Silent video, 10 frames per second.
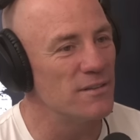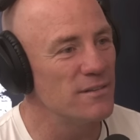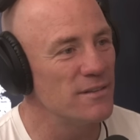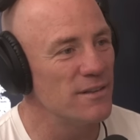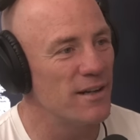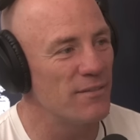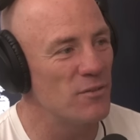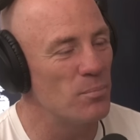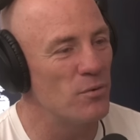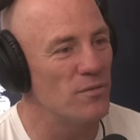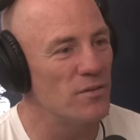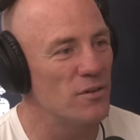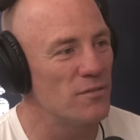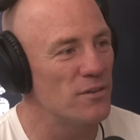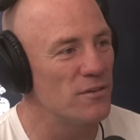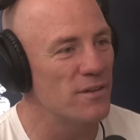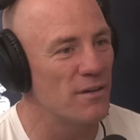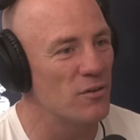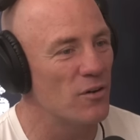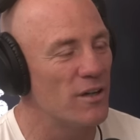You have to prove yourself, so you're a
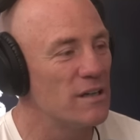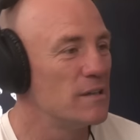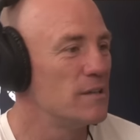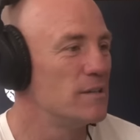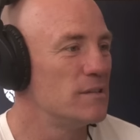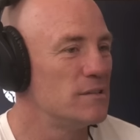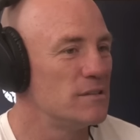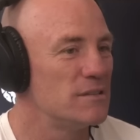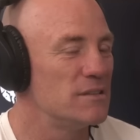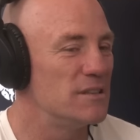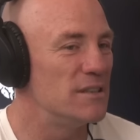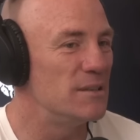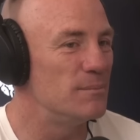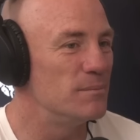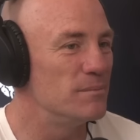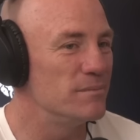tough guy. Um,